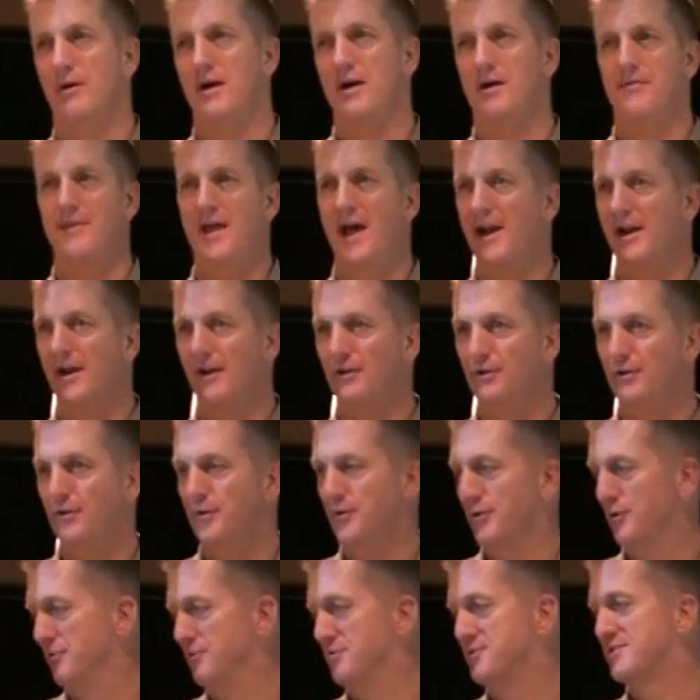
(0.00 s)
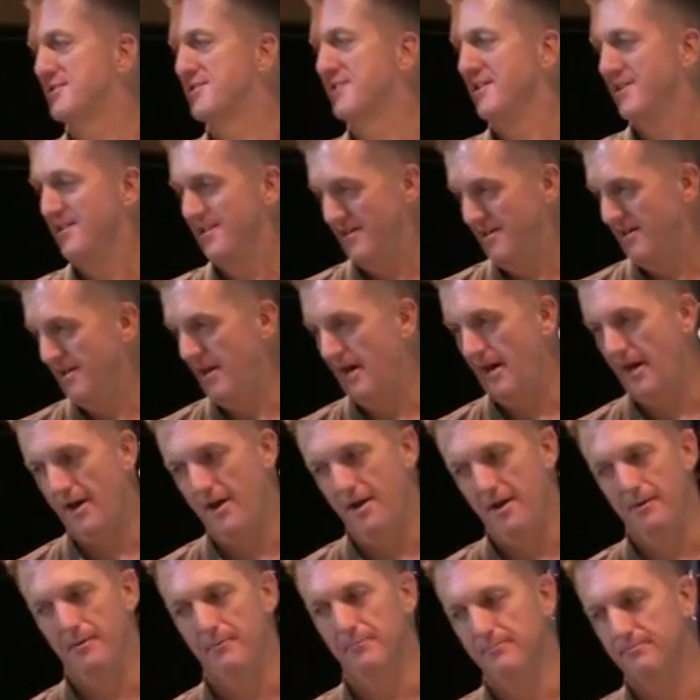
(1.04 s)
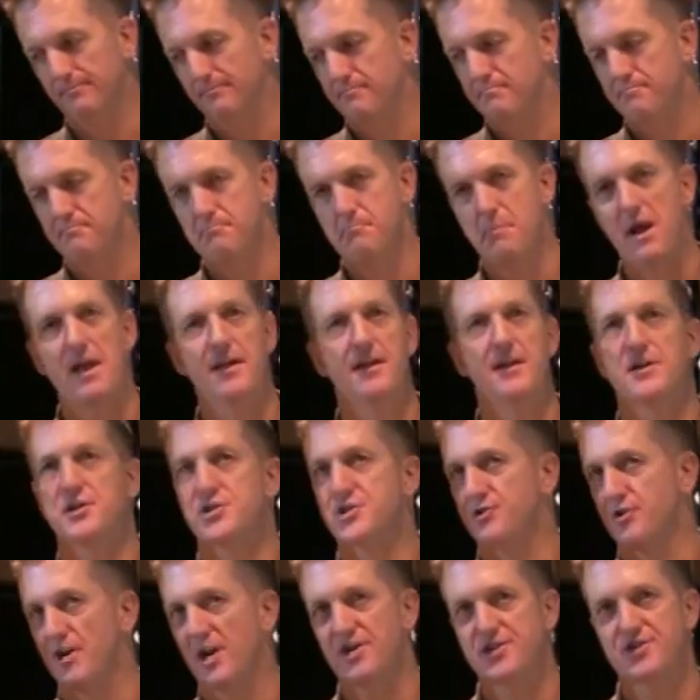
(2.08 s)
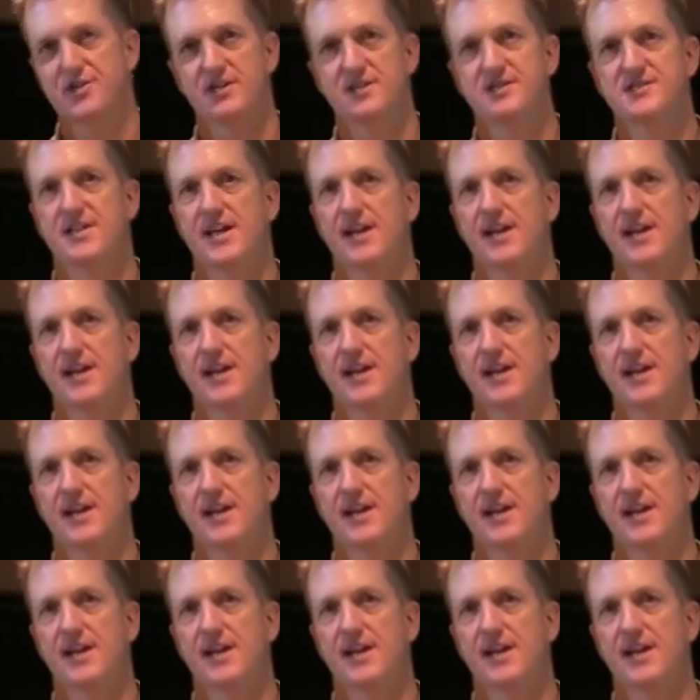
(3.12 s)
And that includes mailing instructions,